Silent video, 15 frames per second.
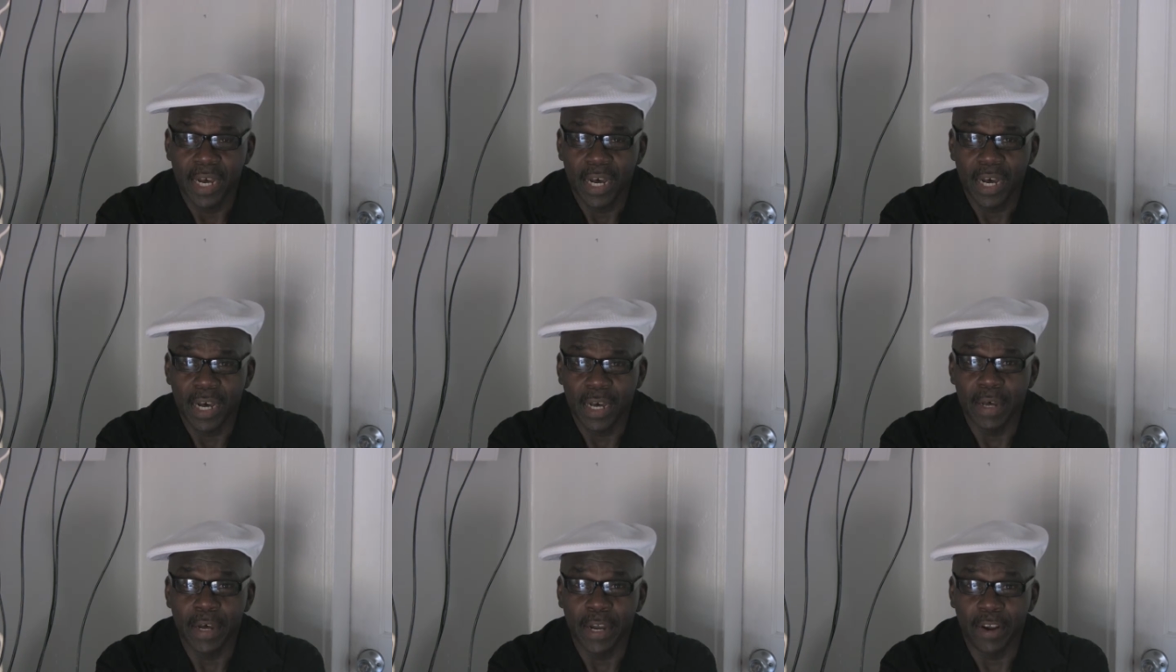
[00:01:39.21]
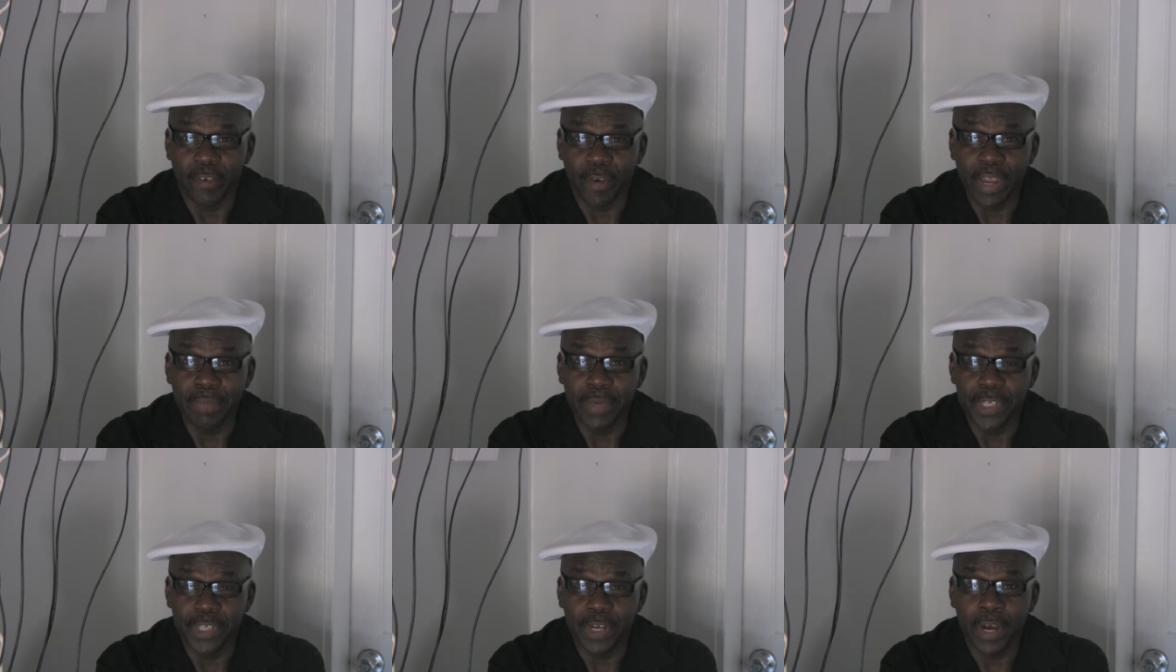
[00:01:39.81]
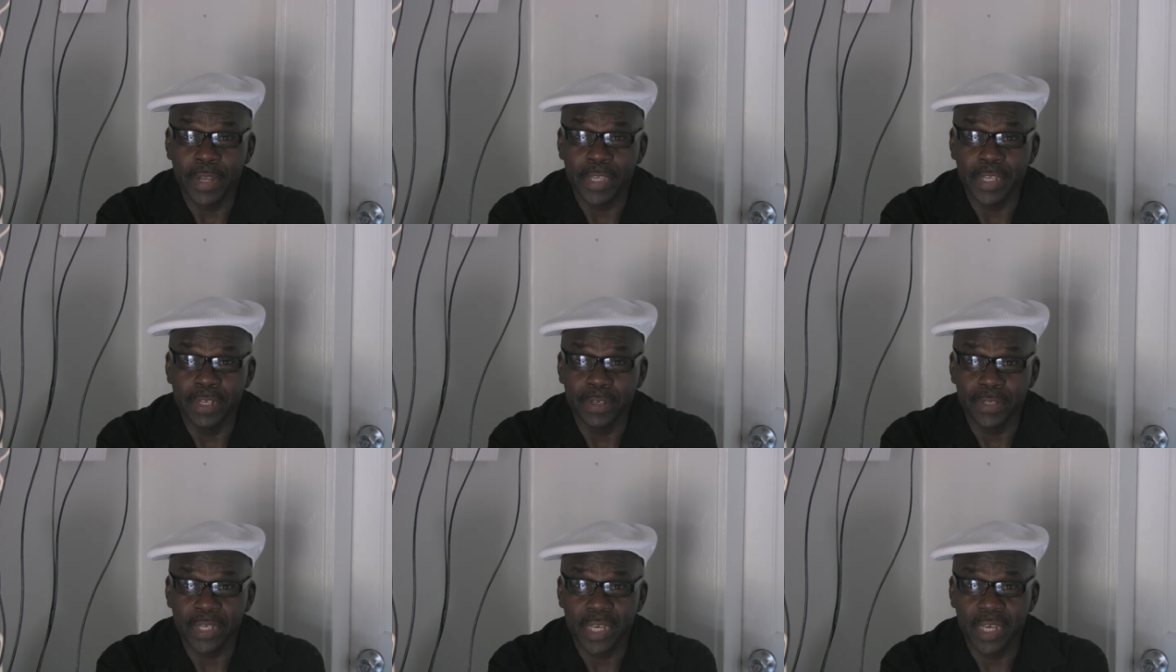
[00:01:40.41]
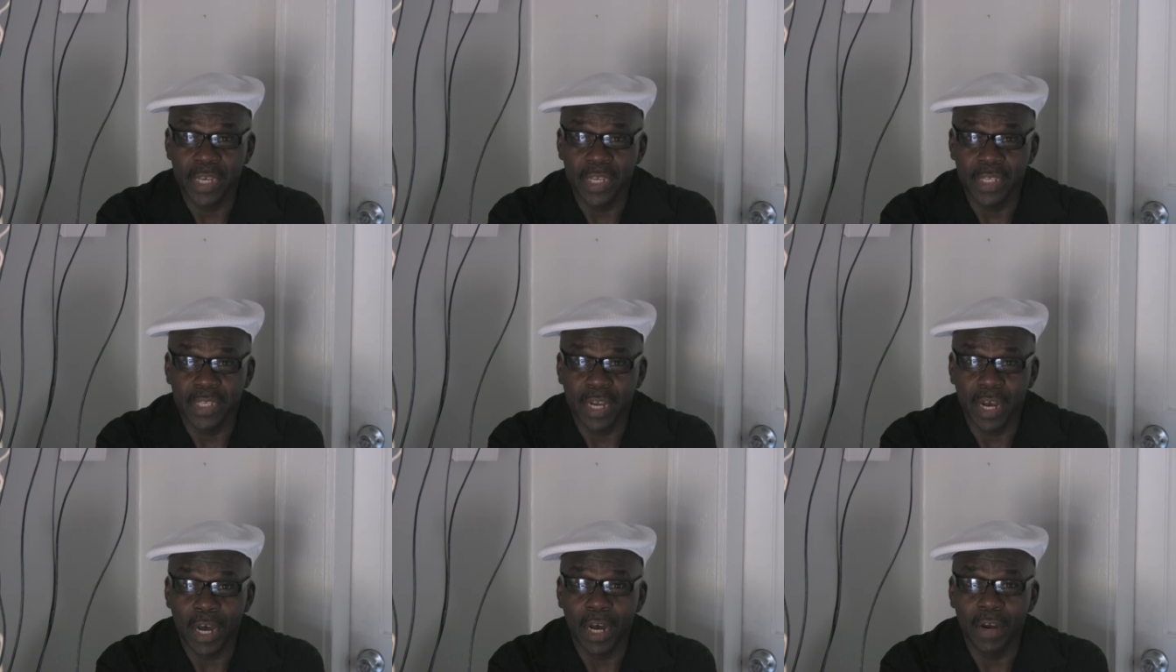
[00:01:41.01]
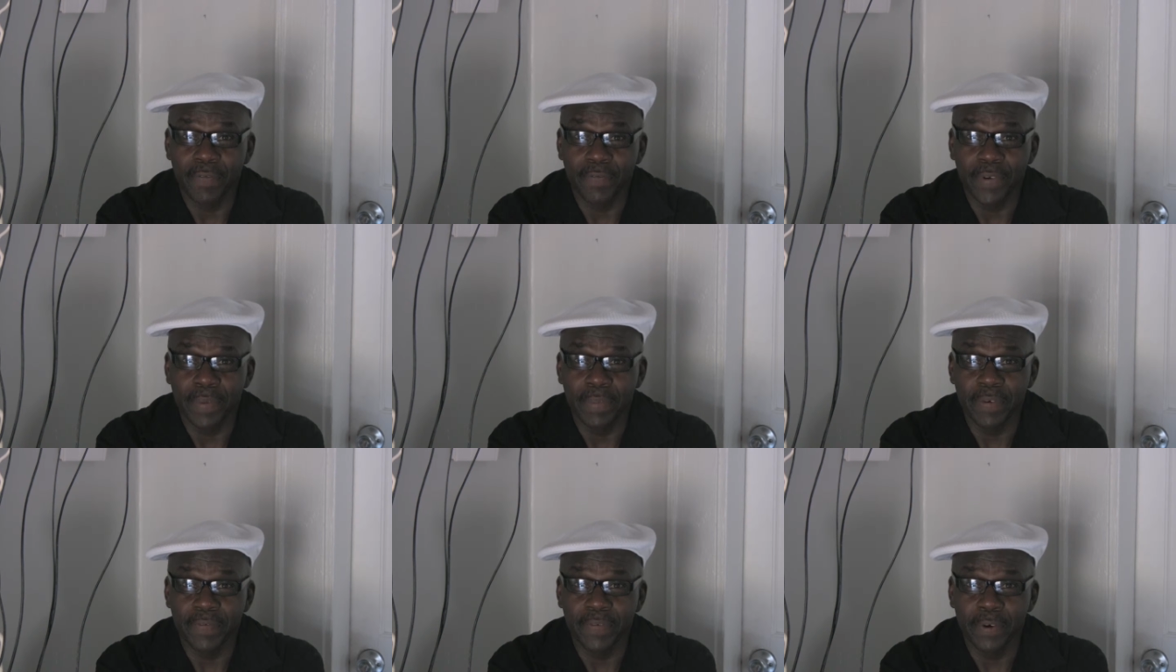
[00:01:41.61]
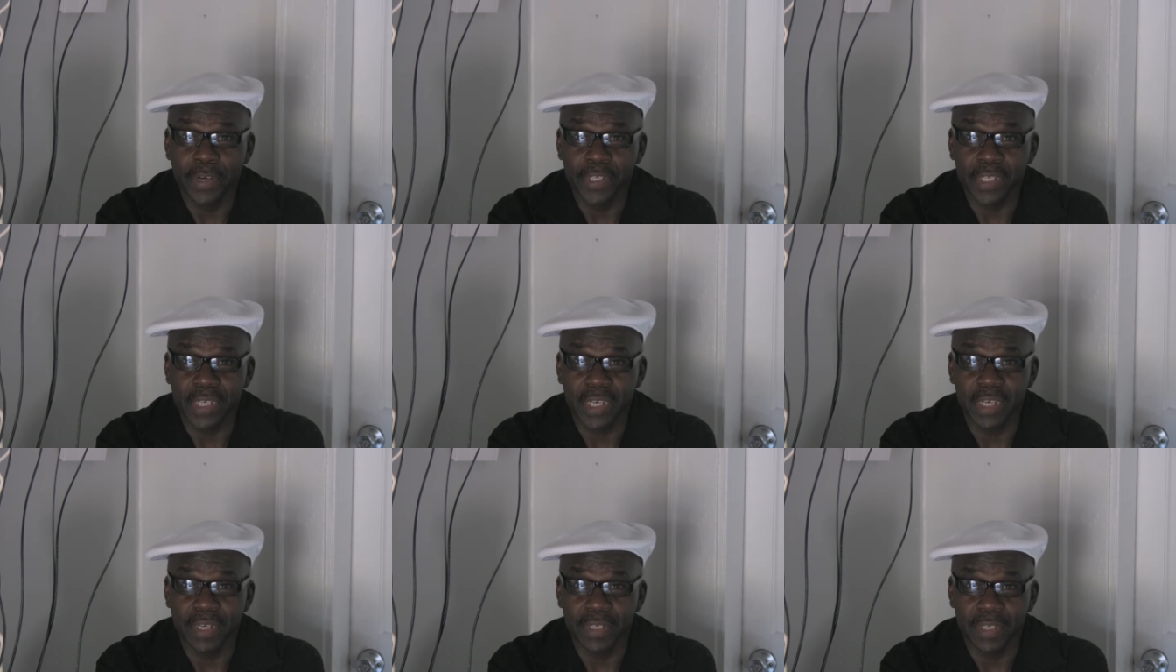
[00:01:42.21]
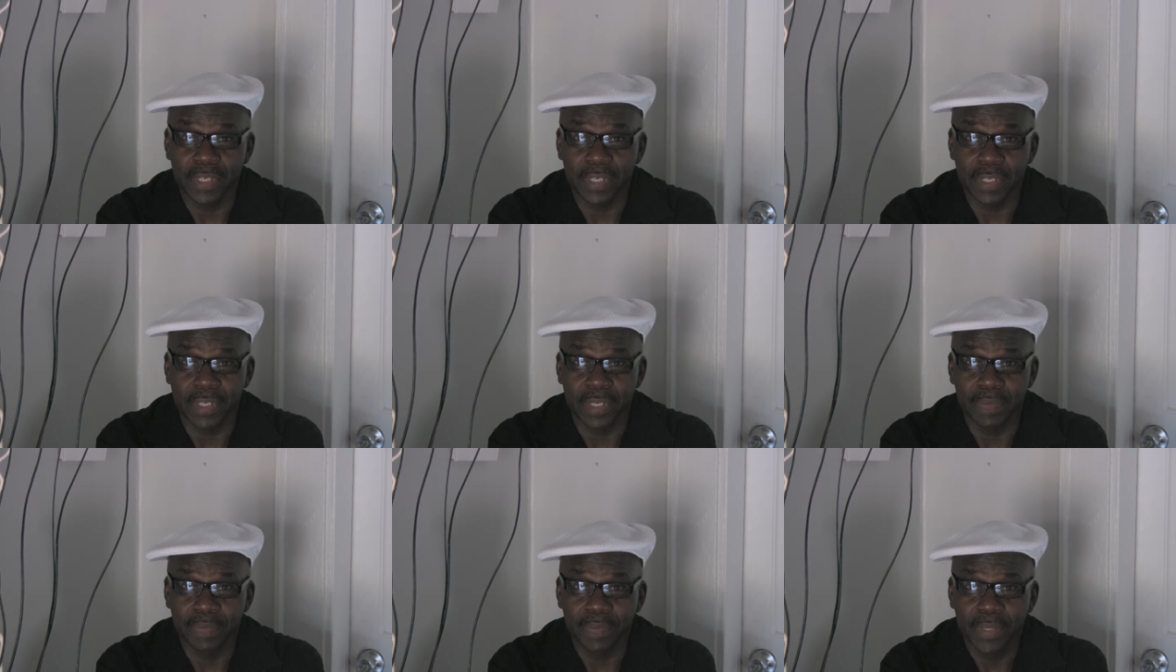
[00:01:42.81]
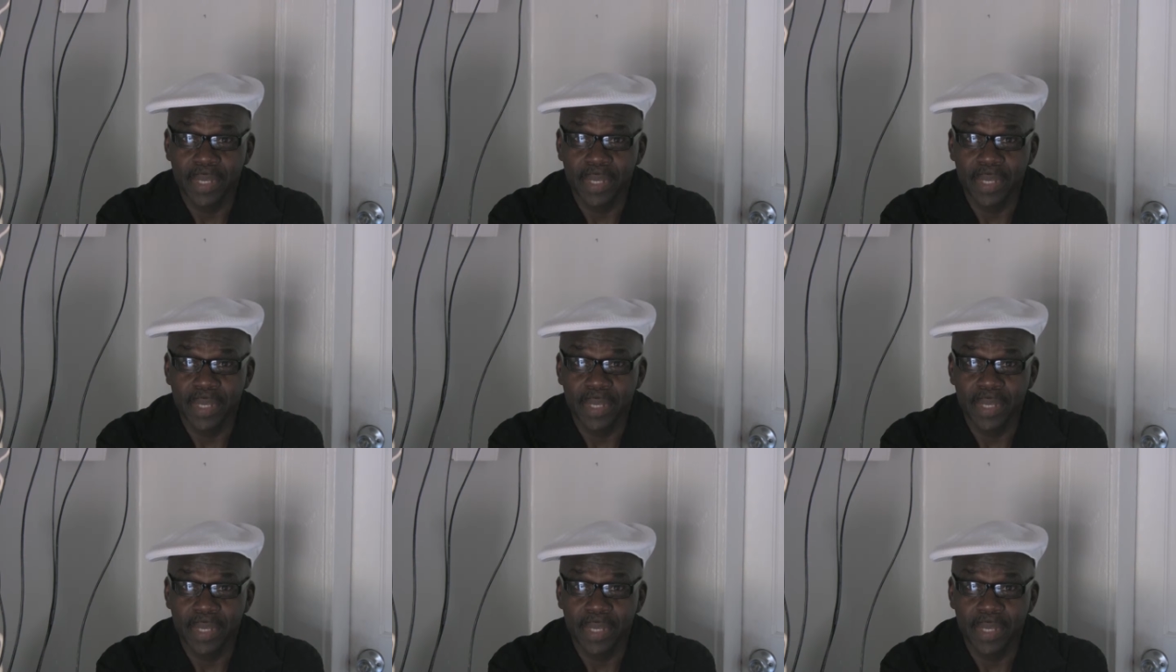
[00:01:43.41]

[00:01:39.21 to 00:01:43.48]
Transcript: A great majority of those kids are from the foster care system.